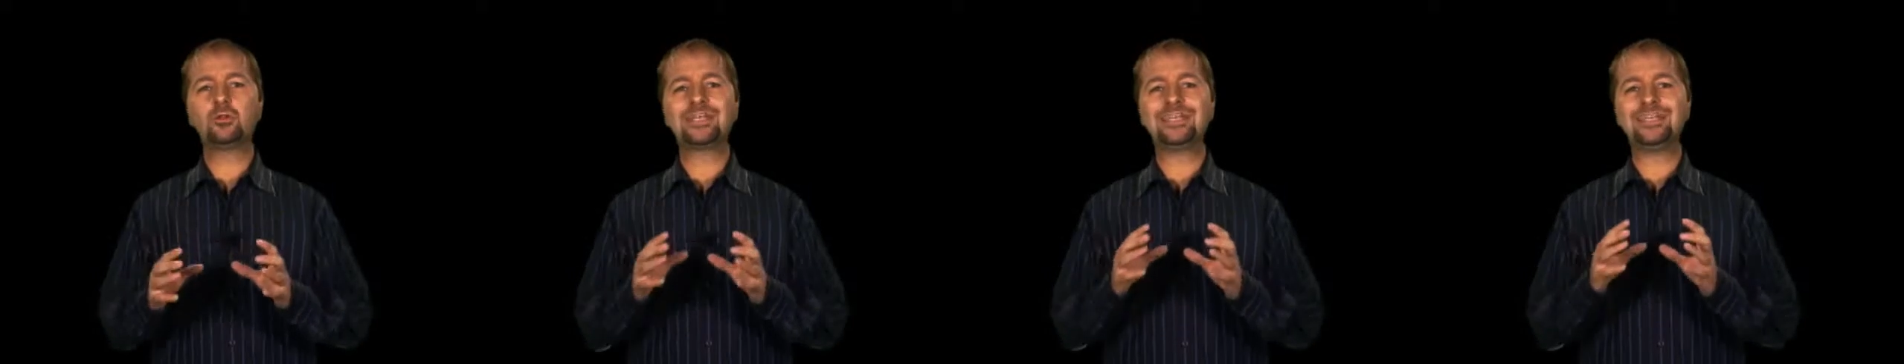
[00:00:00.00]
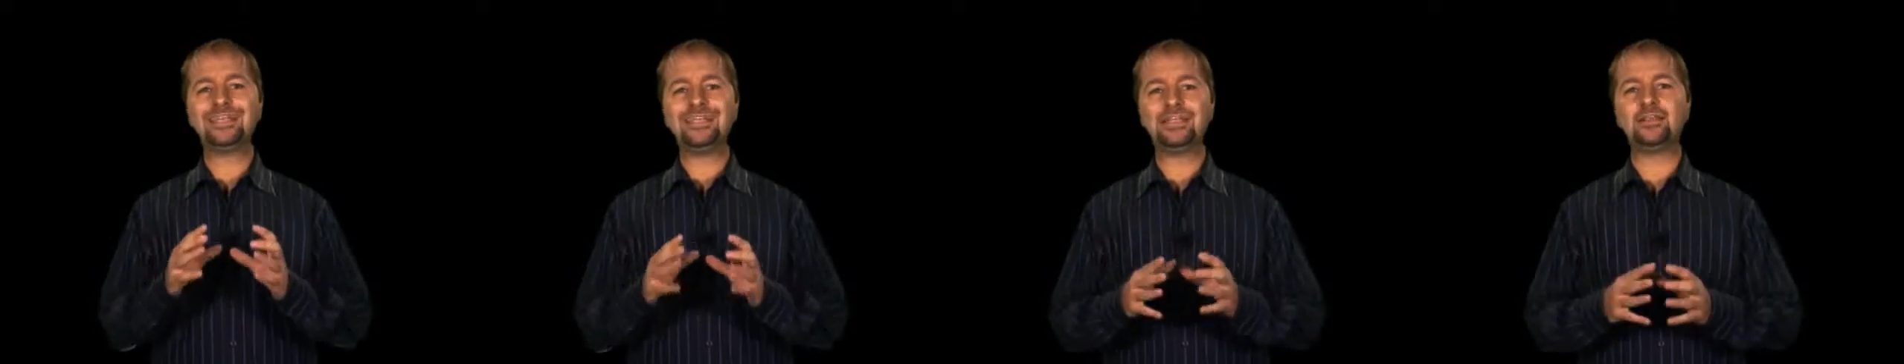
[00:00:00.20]

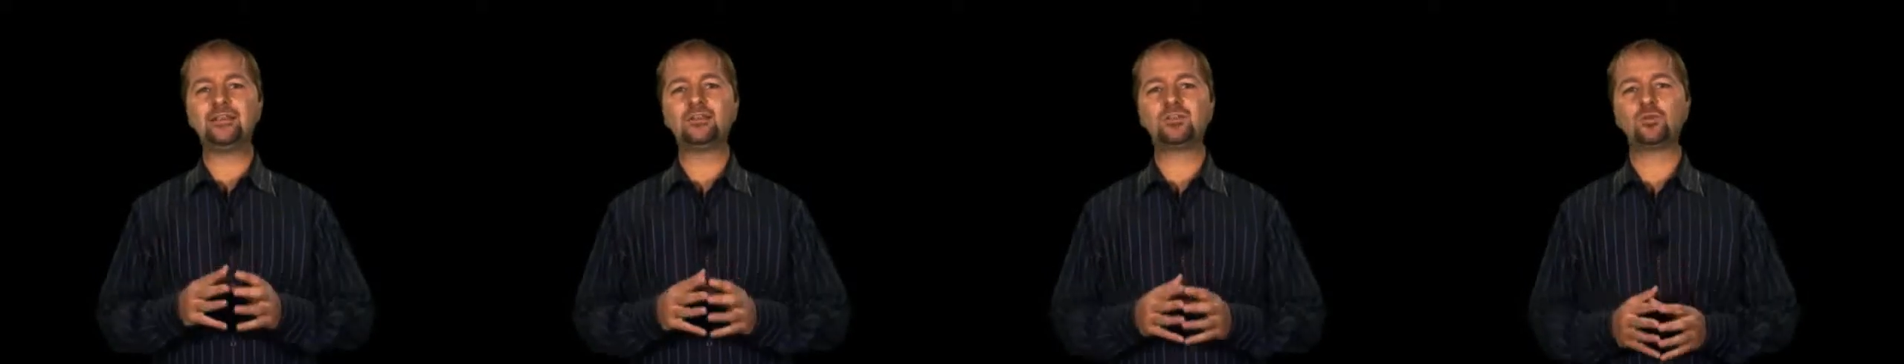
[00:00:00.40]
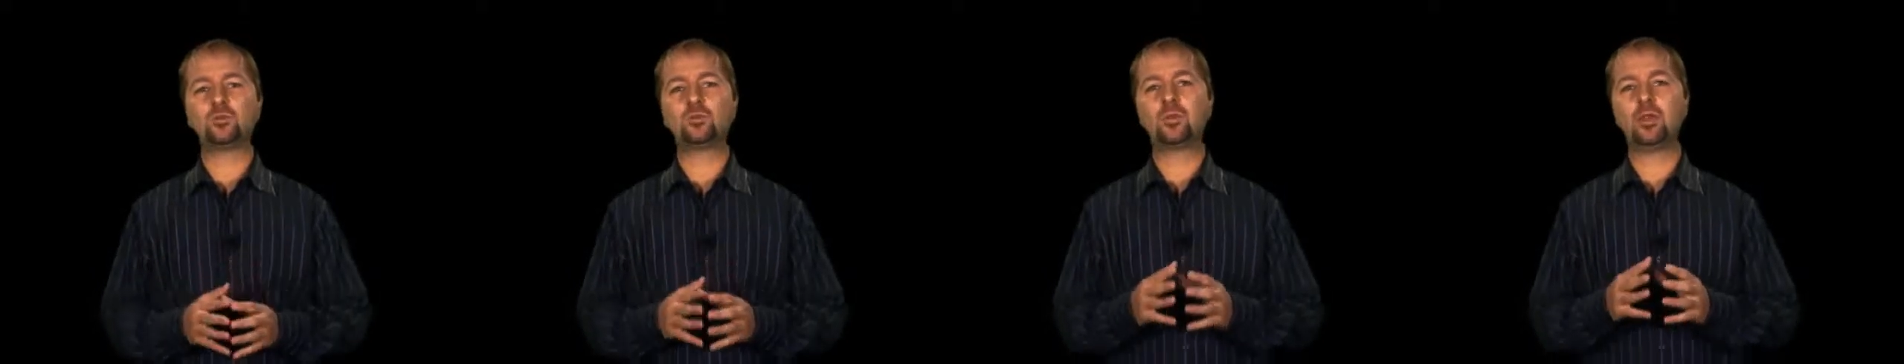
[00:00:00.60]
keys
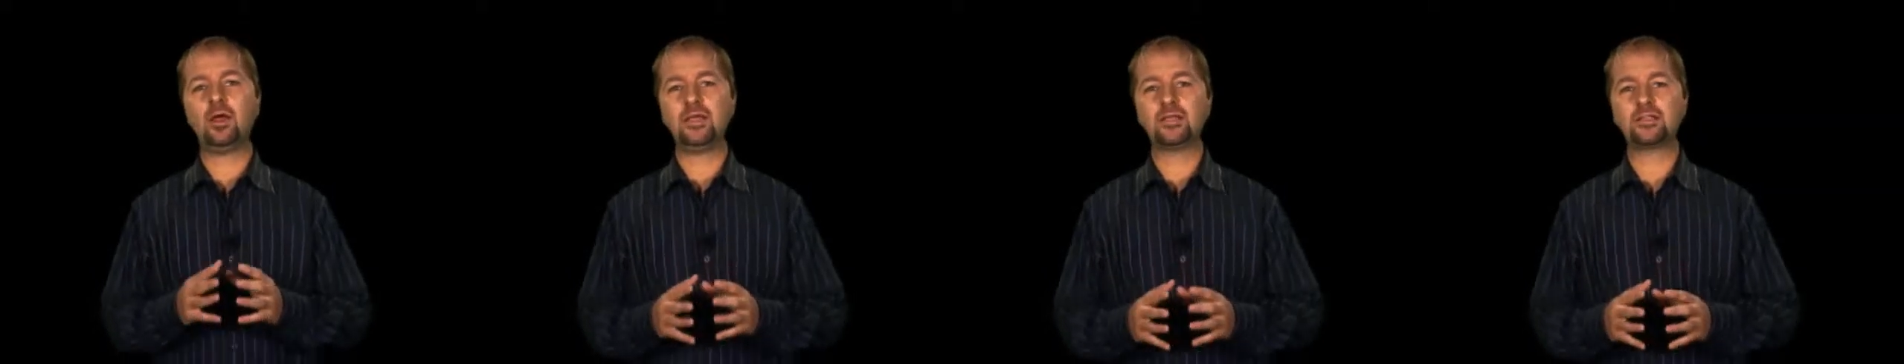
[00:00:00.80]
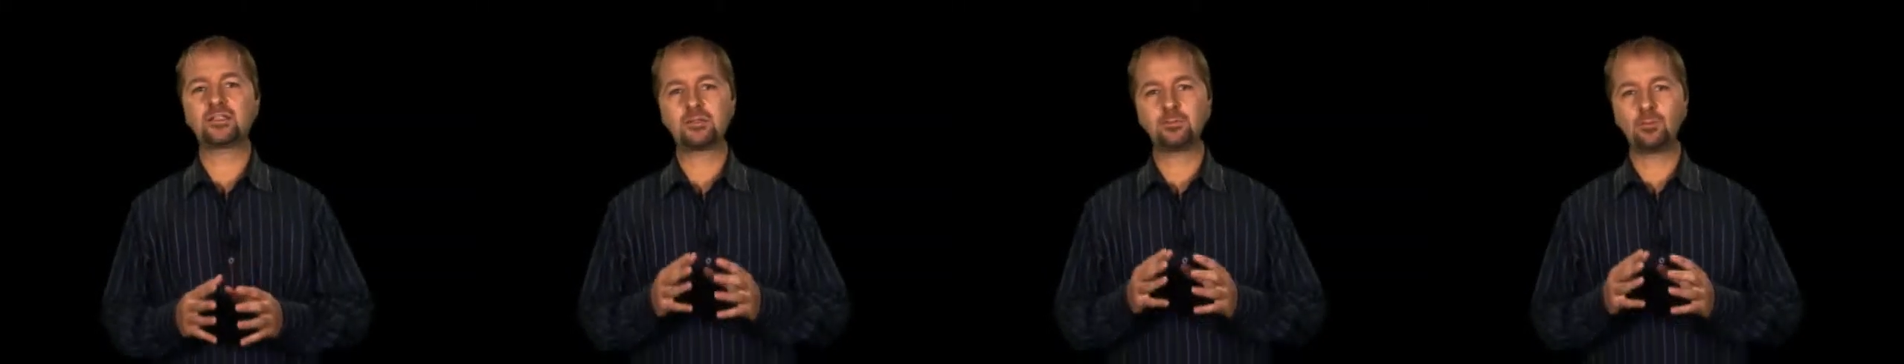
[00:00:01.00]
to
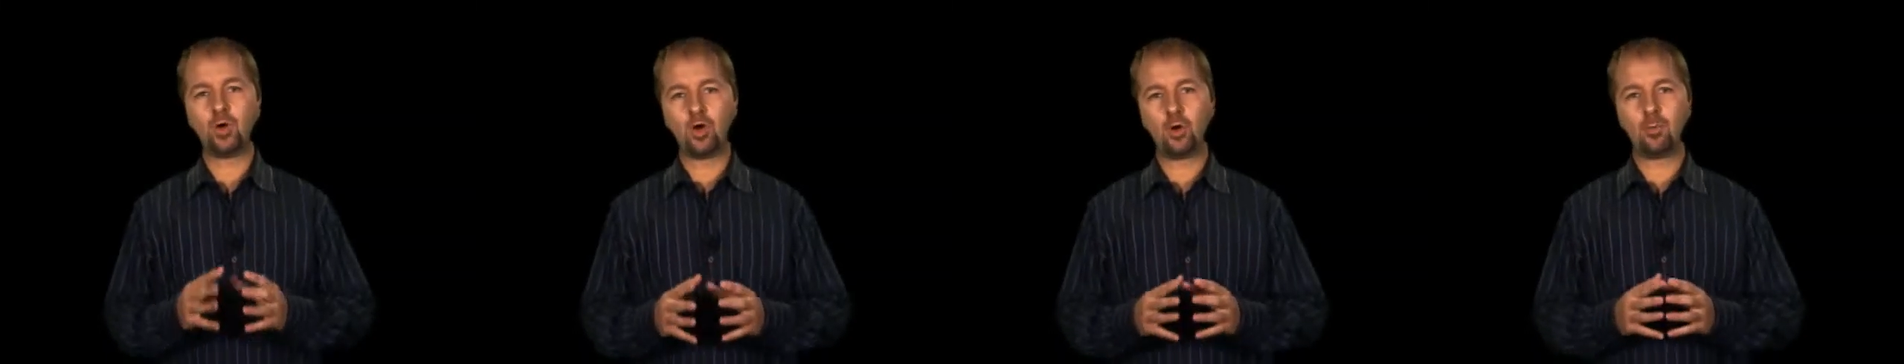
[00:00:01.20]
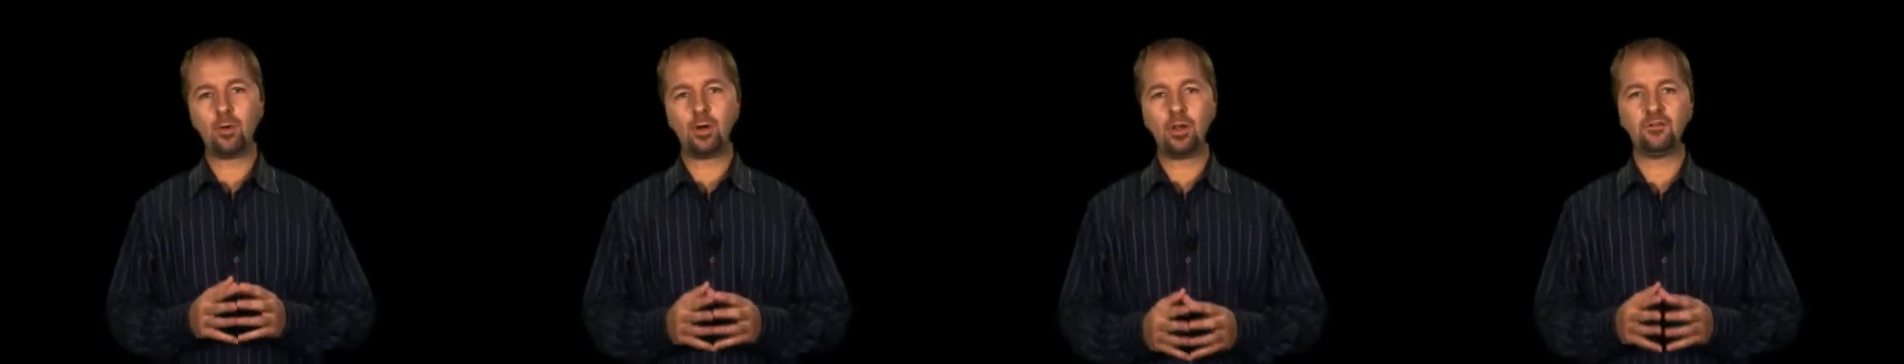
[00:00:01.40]
applying
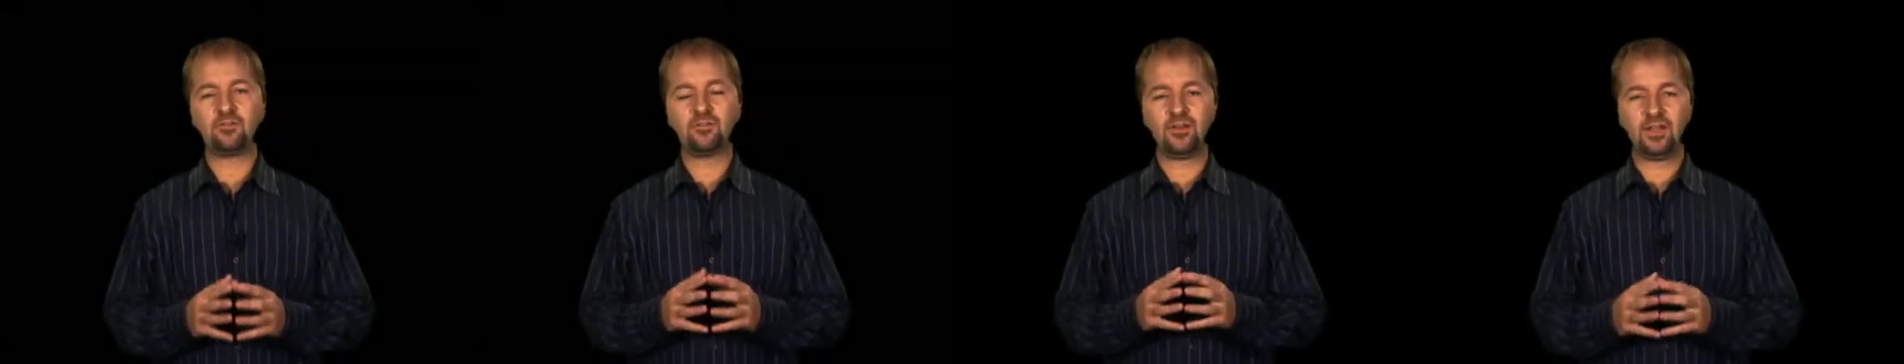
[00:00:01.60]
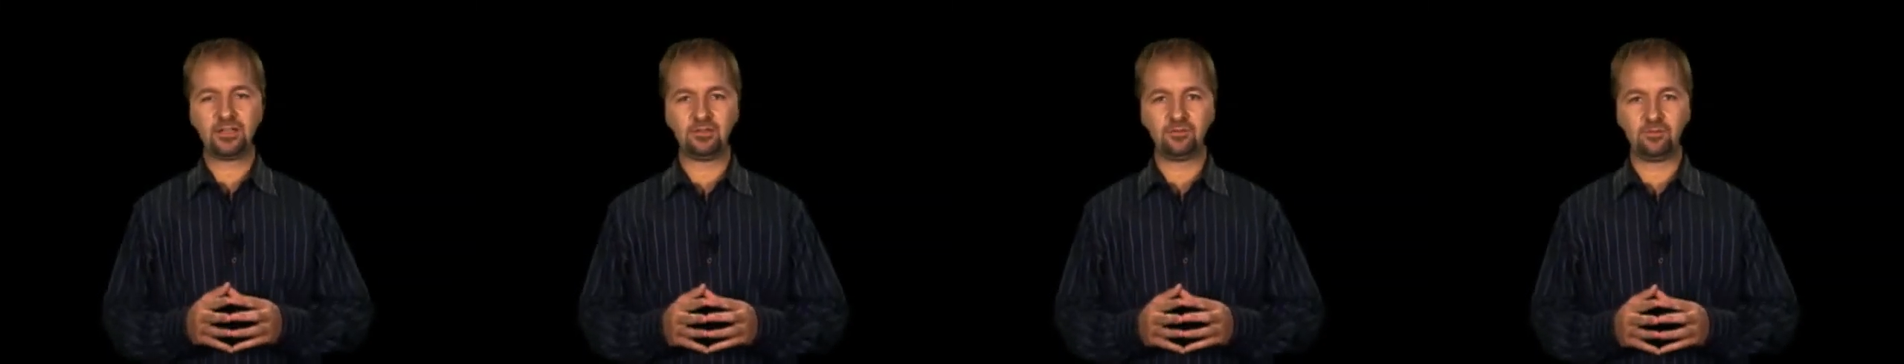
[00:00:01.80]
small ball
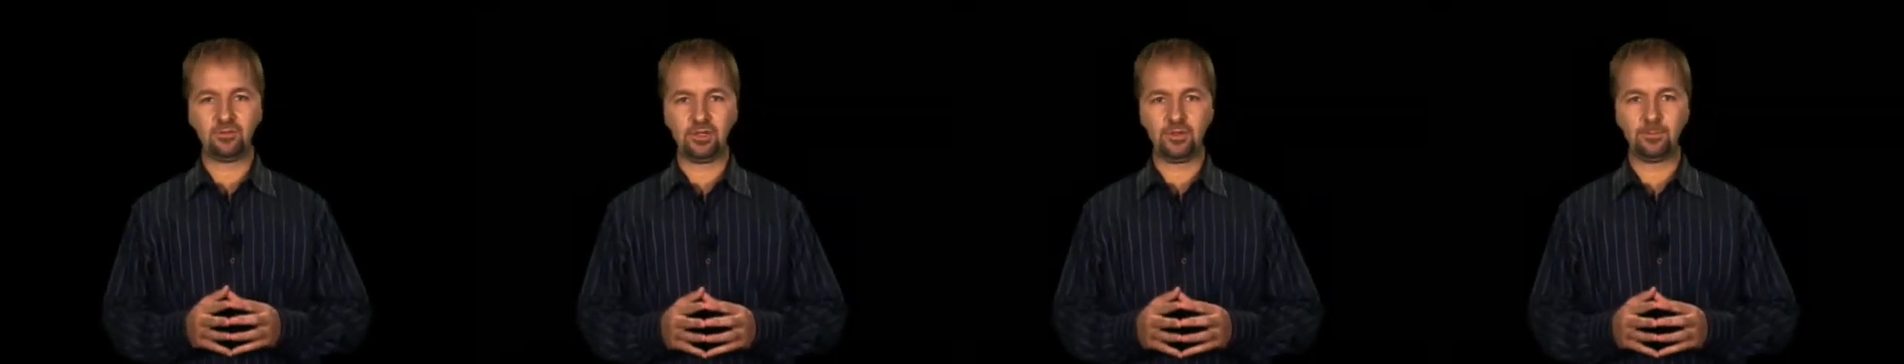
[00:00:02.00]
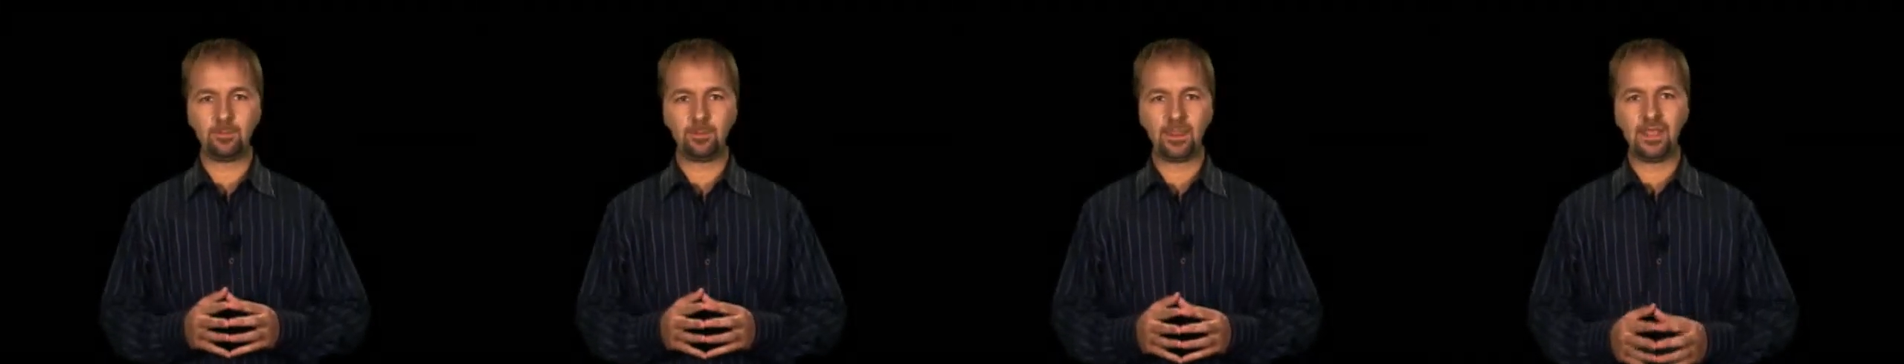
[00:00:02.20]
effectively